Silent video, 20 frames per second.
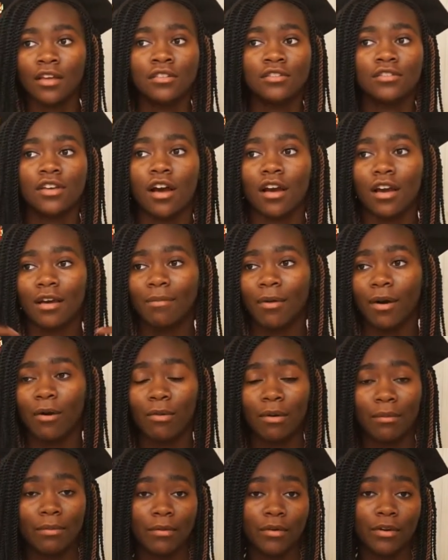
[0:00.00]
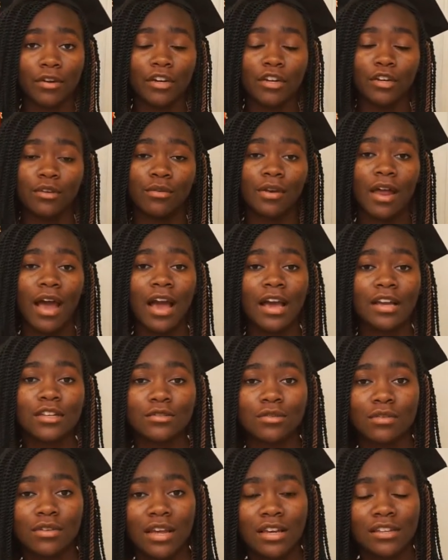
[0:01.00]
talk about what we were going to do in high
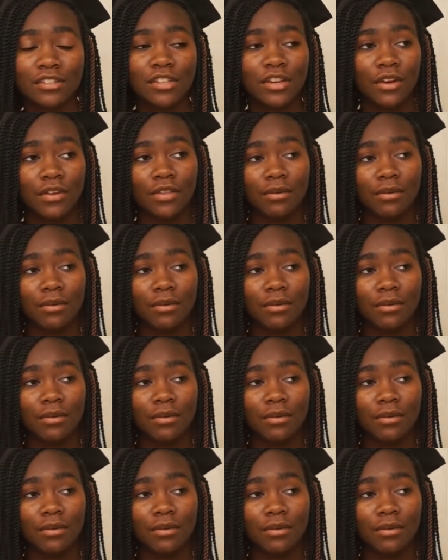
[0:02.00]
school next year.